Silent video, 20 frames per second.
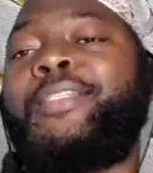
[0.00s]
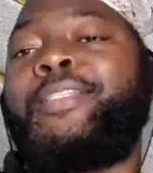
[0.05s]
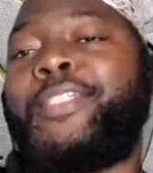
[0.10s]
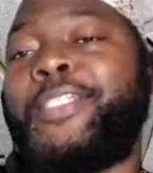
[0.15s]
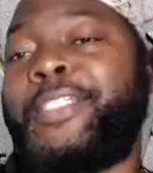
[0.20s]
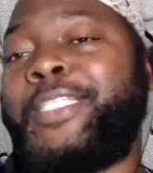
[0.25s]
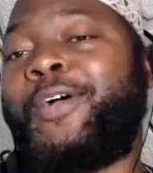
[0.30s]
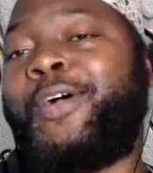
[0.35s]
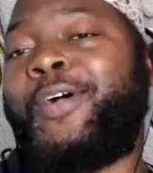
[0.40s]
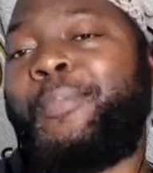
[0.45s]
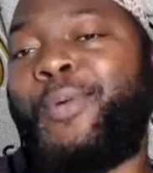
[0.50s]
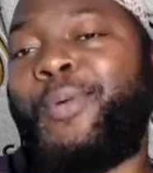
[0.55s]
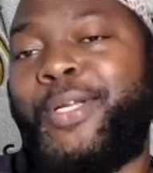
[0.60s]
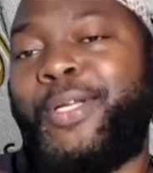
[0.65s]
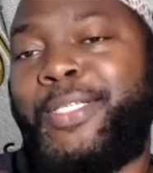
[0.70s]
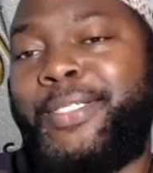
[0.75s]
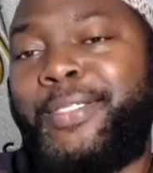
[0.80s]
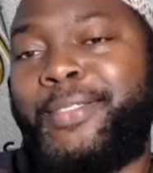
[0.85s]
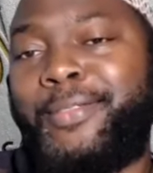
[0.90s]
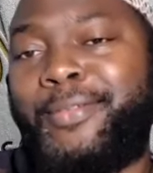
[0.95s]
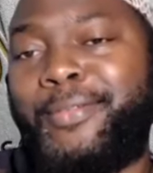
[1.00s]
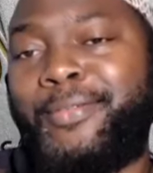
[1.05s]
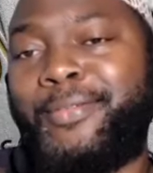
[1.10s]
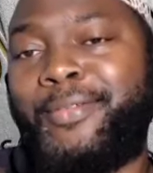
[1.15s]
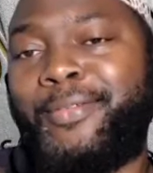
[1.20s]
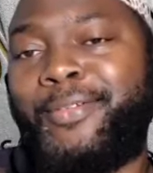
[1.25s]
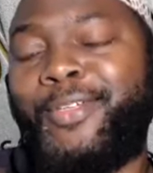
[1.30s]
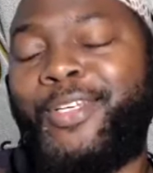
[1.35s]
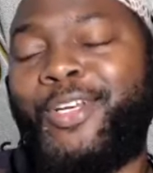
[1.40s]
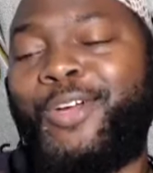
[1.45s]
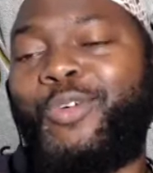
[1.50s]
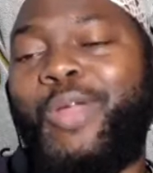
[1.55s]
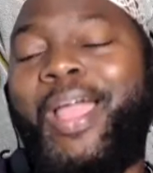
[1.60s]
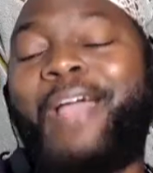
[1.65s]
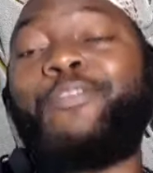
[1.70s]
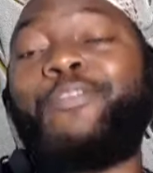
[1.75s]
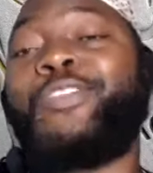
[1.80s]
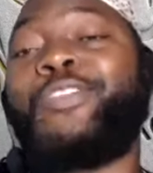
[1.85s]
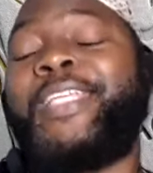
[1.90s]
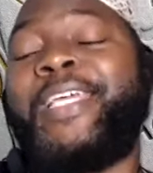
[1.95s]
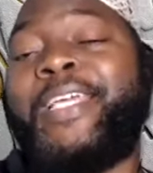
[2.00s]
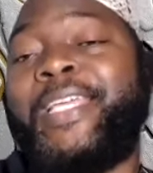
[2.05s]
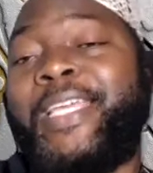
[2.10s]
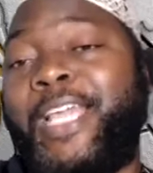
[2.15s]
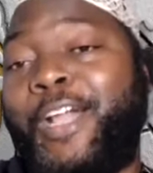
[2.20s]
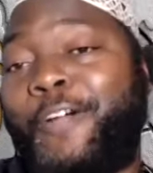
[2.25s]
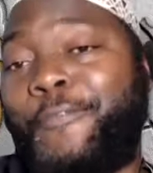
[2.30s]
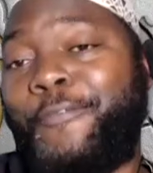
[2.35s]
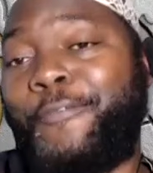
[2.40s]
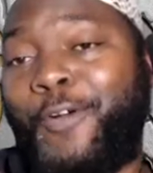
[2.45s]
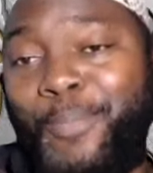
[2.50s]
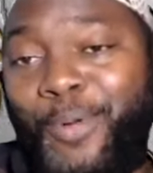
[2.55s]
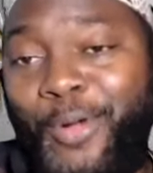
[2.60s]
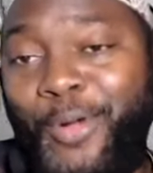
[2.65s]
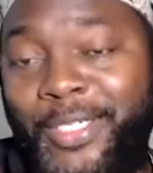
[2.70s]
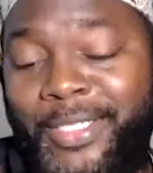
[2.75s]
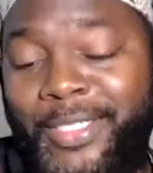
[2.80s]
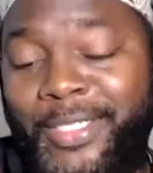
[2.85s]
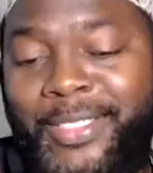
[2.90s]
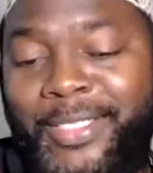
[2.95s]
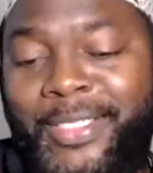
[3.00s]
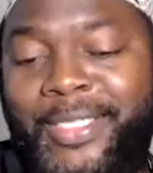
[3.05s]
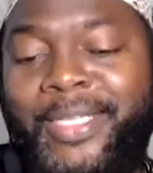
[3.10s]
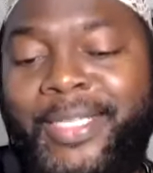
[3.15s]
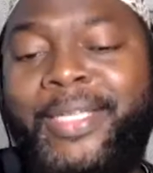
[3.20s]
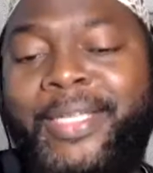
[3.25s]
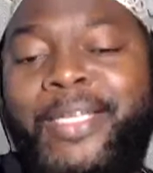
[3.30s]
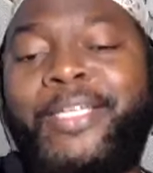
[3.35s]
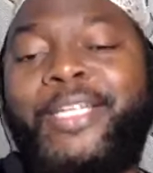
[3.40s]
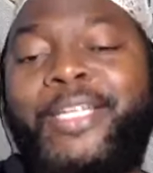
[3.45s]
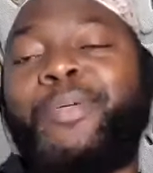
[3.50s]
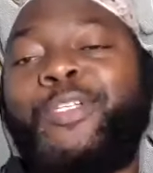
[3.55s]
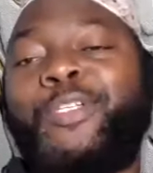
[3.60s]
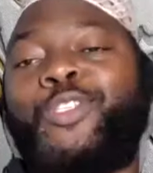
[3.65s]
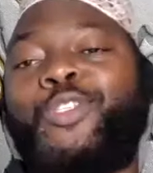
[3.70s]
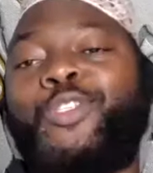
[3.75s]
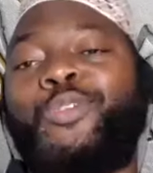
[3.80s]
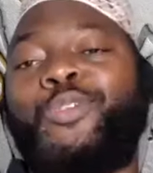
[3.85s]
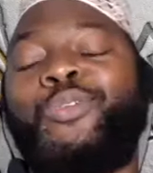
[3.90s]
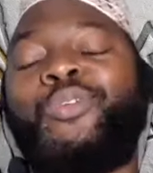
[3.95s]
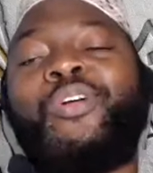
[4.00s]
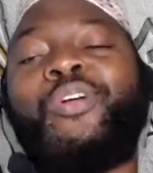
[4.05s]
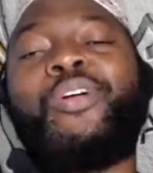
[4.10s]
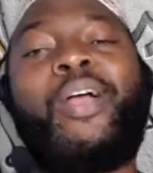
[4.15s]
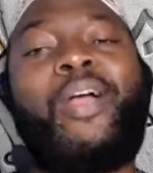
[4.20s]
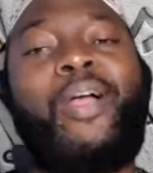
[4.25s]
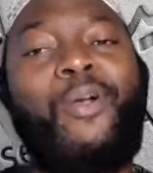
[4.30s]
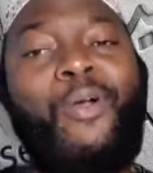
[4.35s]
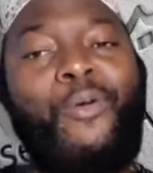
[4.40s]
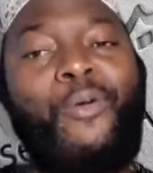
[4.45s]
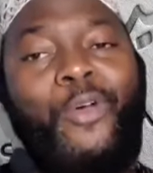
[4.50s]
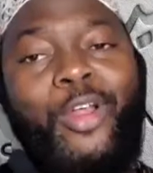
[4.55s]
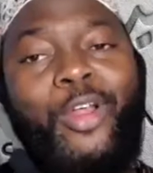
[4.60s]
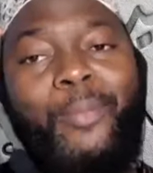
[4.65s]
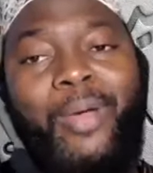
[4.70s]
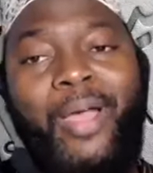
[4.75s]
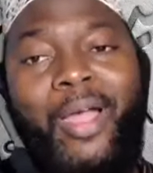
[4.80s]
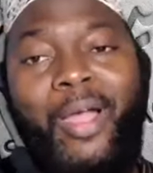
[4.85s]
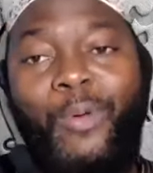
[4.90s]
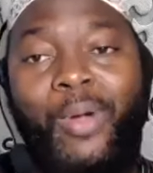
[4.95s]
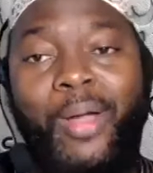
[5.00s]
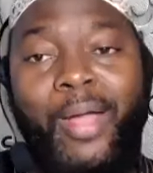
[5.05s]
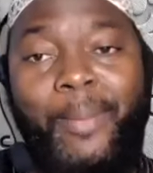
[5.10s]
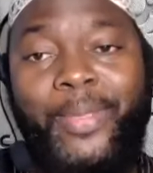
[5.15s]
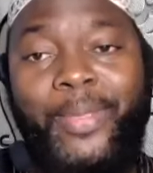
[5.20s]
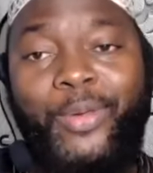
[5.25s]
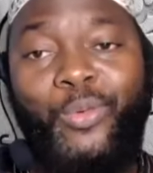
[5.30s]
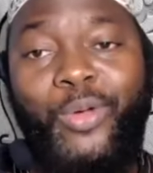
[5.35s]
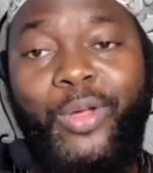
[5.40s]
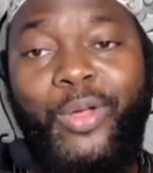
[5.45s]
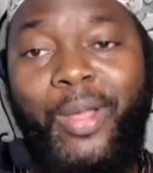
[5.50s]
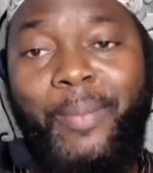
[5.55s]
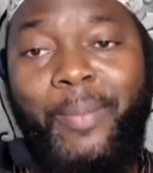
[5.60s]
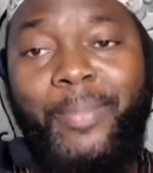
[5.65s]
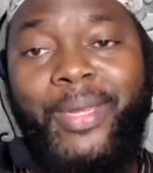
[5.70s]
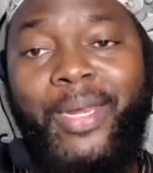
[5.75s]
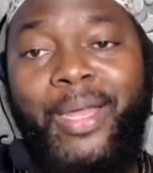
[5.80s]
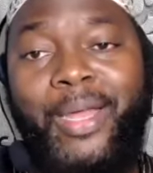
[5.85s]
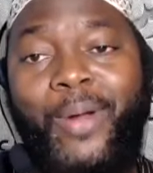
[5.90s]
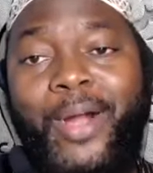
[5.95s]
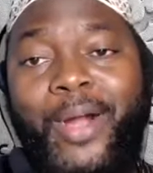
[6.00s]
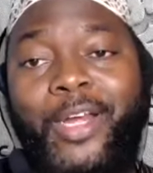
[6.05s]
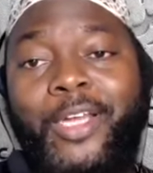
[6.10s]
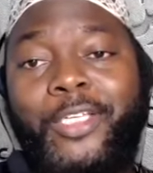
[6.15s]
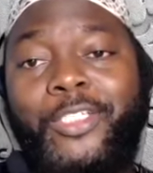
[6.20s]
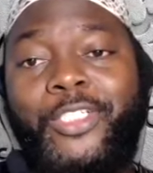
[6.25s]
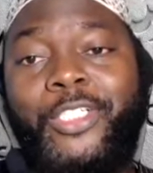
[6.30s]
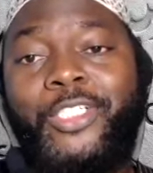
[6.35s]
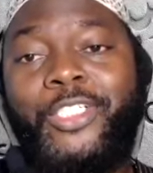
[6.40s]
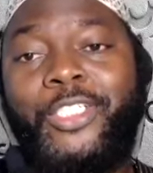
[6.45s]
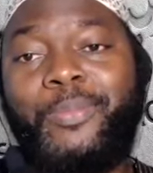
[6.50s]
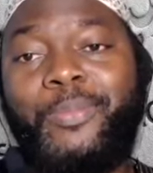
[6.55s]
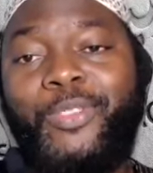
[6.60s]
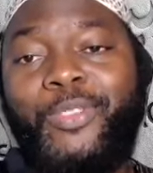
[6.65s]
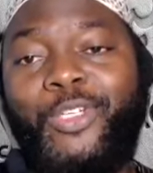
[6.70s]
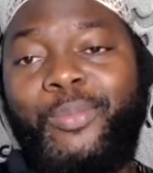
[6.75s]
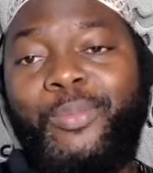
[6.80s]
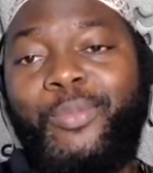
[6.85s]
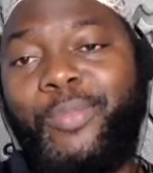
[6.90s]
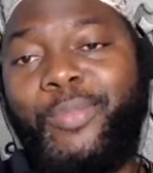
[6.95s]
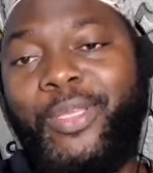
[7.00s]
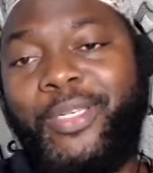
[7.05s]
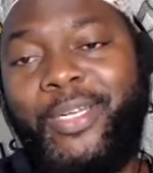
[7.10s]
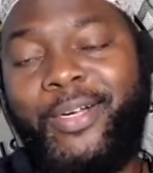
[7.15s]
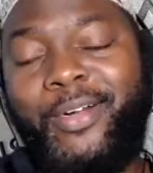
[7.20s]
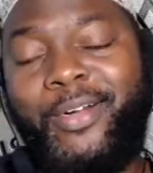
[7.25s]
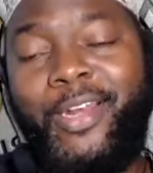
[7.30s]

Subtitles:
treat our body, you know, we have to take care of our bodies. Number two, our relationship, you know, the